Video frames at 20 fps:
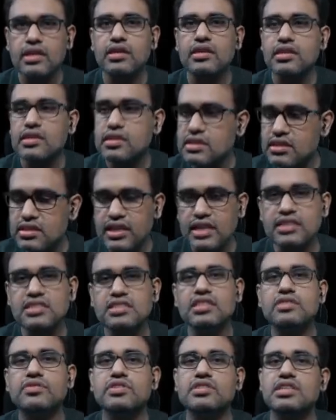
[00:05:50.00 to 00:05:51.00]

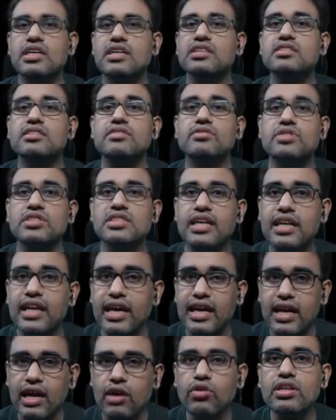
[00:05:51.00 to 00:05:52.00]
structures which are
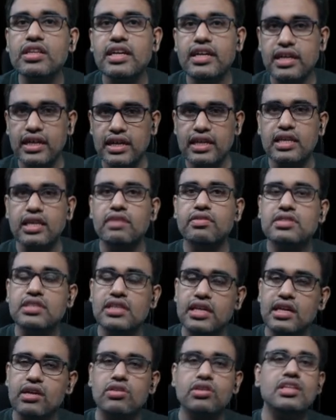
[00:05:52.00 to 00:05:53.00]
around that area, which are
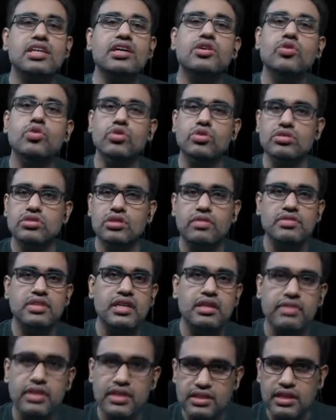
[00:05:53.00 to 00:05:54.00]
around the course of that
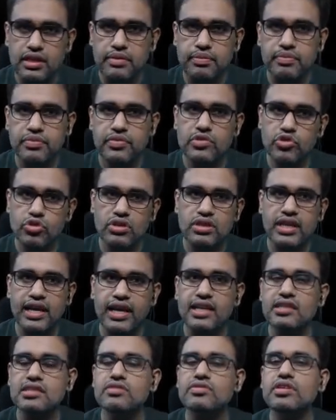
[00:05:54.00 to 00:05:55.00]
vessel. So
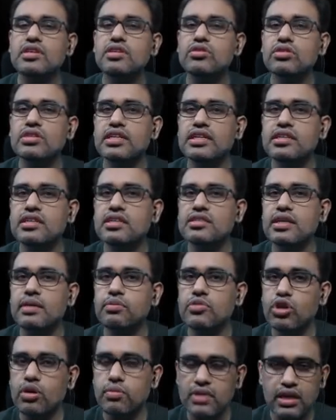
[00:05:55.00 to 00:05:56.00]
as we know that this
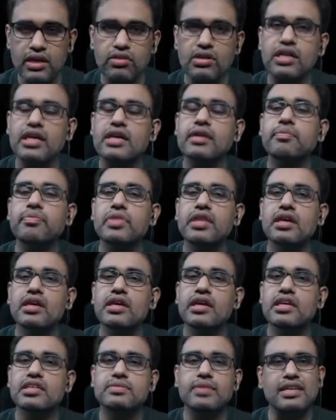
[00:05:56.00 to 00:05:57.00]
abdominal aorta
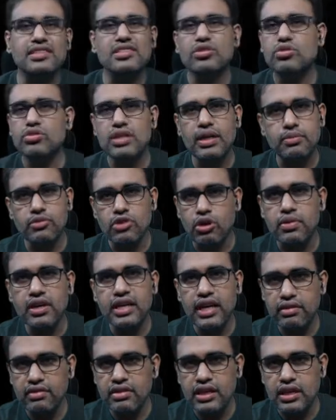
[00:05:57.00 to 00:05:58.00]
is passing through the abdominal
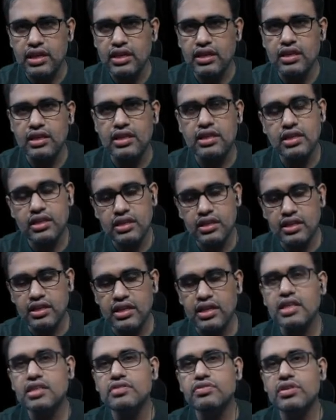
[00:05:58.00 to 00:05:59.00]
cavity, the
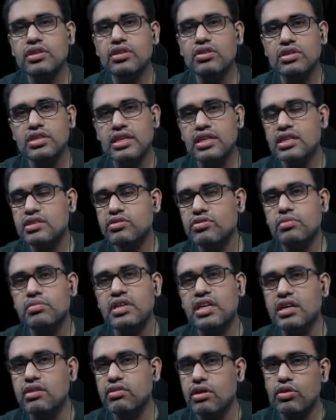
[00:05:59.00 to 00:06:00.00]
range we know that is from
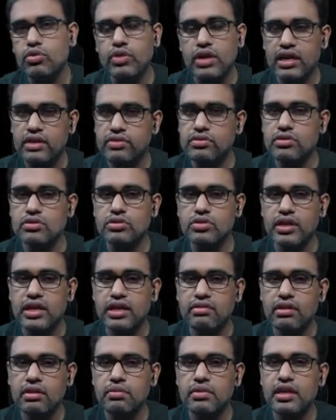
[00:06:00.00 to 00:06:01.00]
T12 to L4, so it
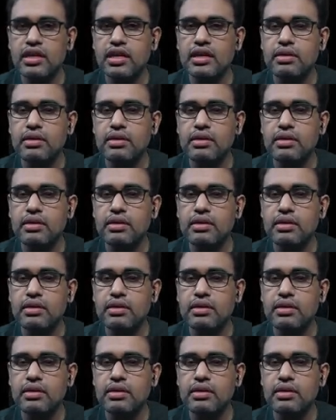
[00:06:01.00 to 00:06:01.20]
will be